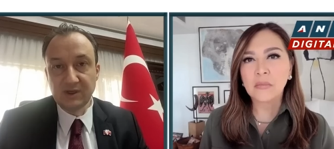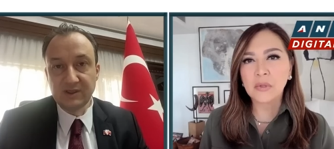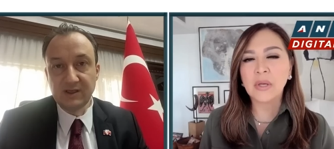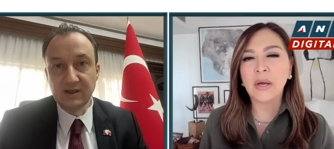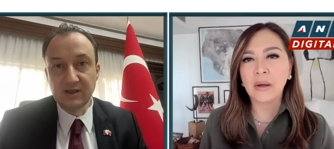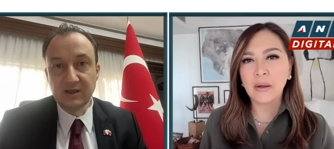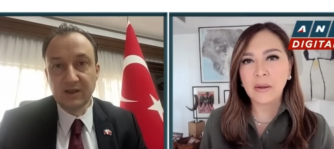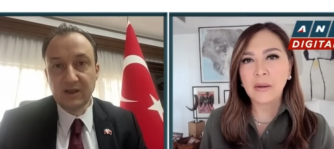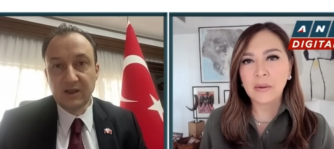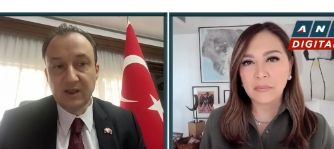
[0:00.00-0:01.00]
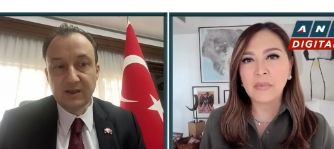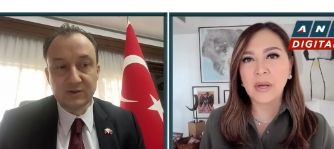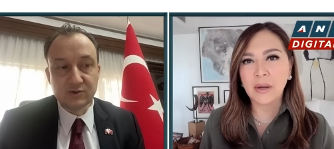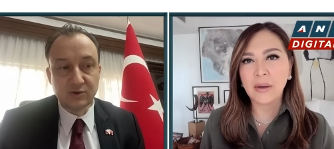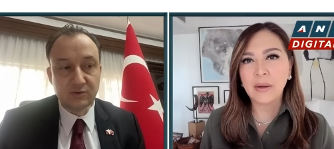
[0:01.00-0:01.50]
Speaker 1: Manila. Yeah. And
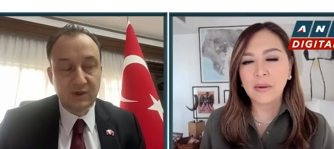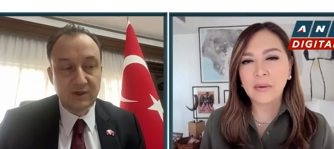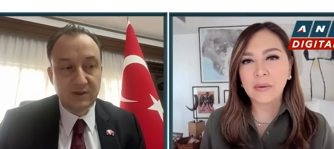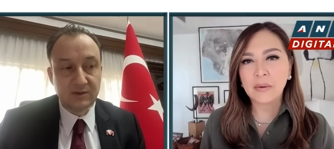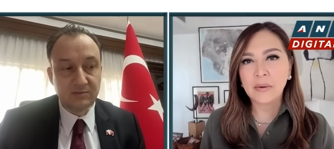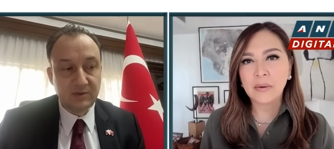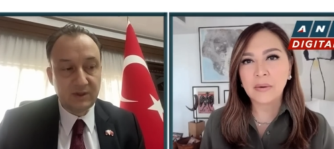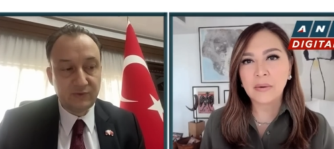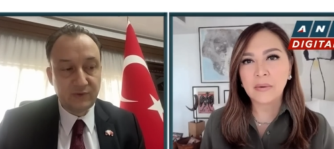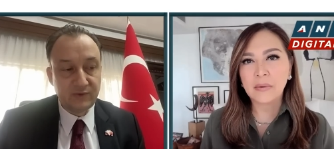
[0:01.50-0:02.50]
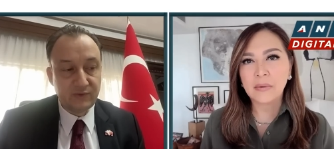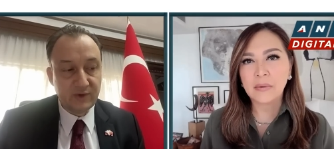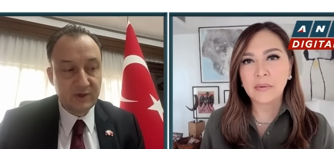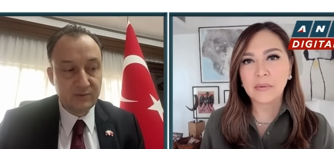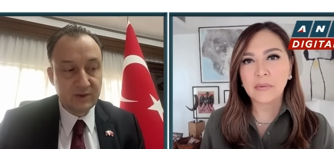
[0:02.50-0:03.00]
yeah. so if, if
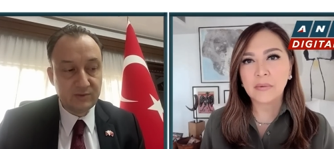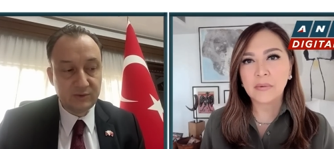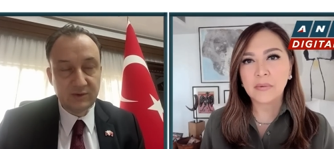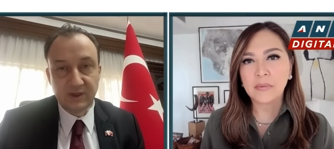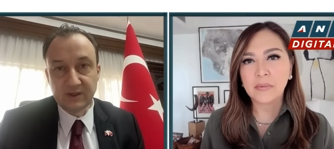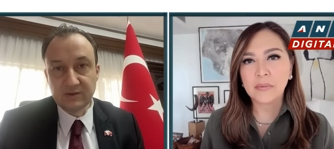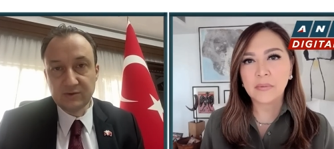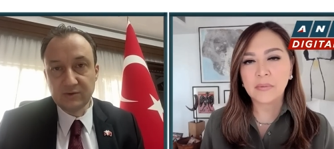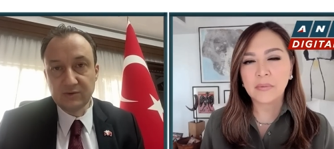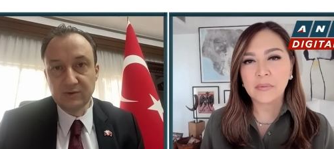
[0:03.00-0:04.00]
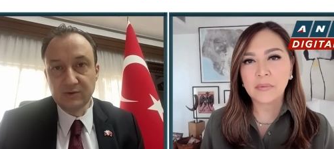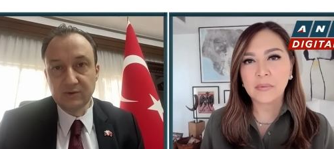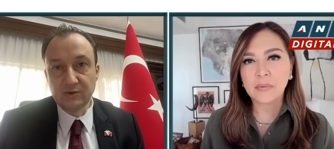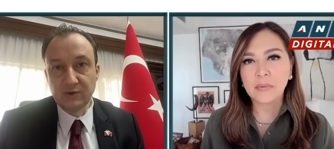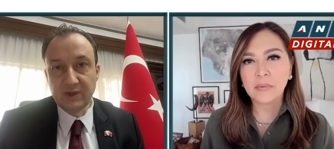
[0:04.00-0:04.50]
anyone would like to
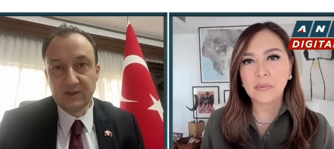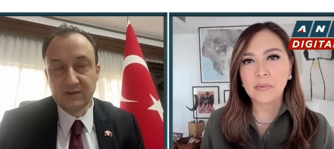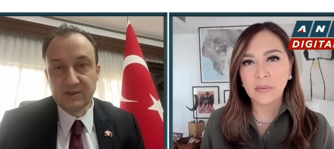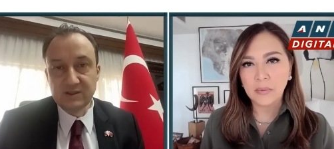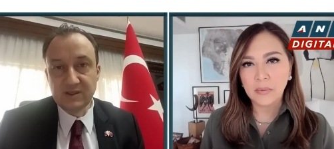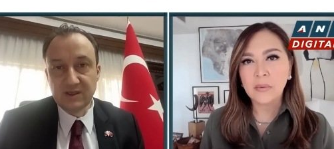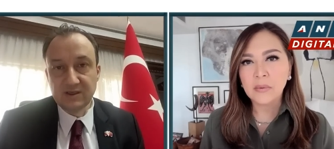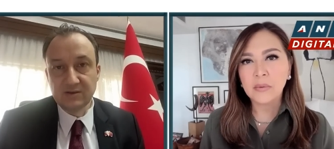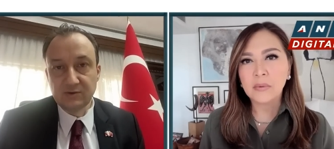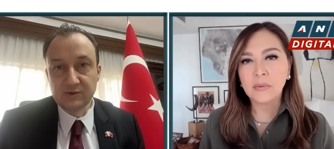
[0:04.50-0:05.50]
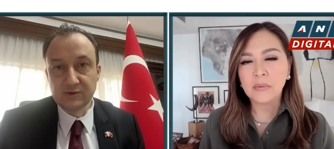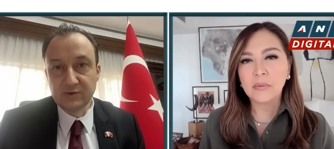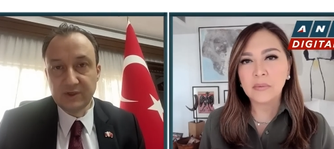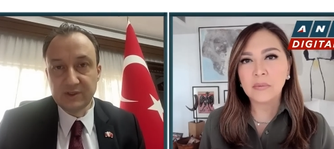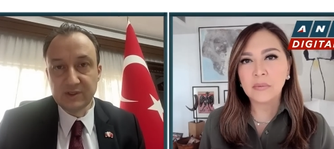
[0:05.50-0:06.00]
donate these, they can also
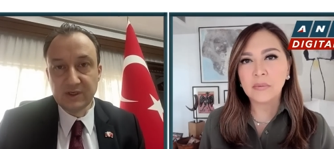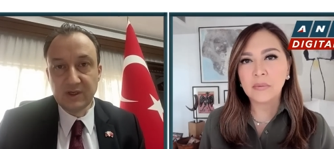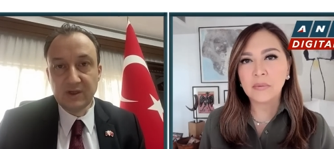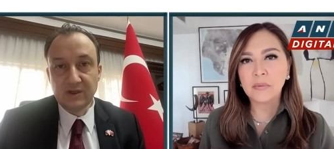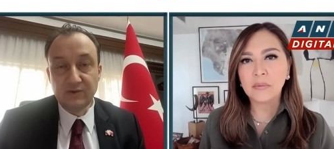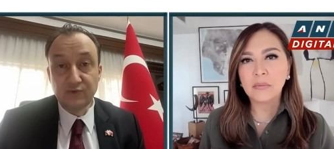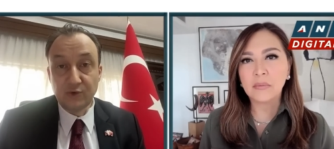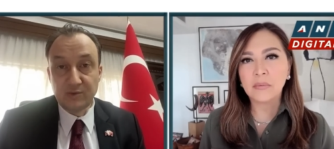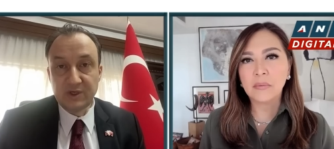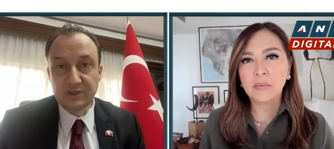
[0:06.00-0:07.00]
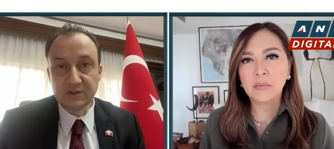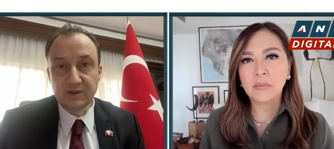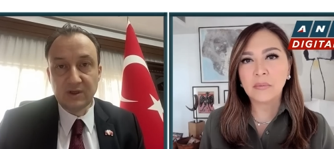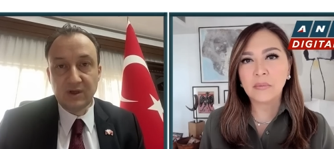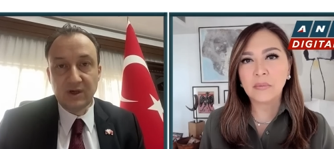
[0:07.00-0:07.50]
reach
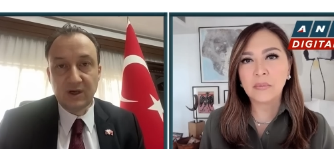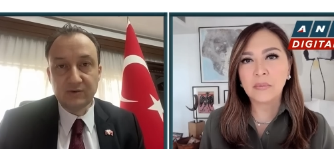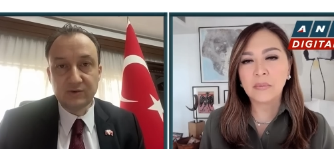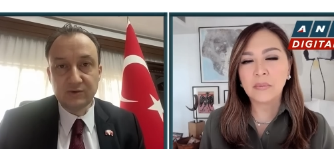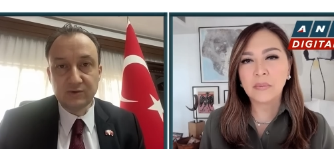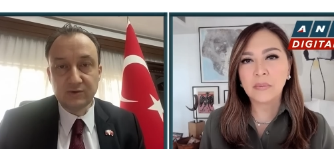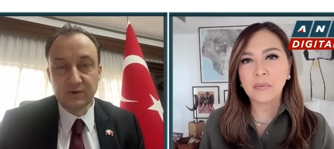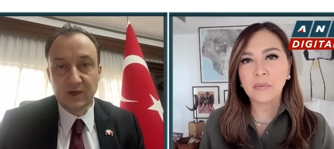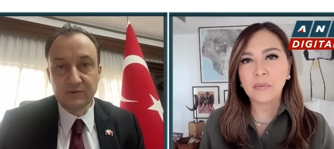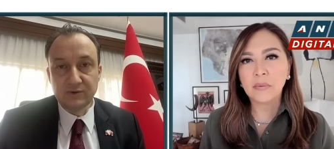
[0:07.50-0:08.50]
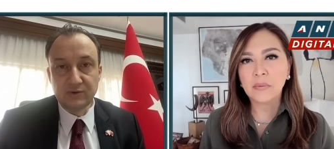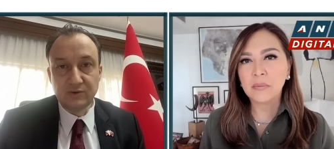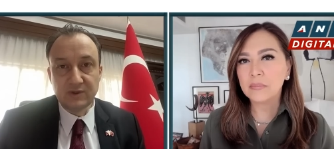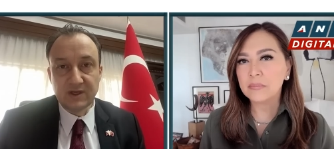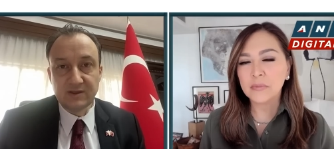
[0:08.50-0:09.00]
information how to how to
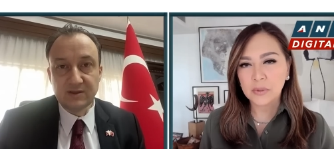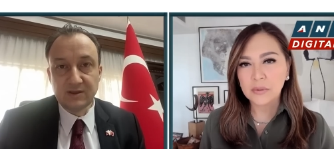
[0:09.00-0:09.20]
do that.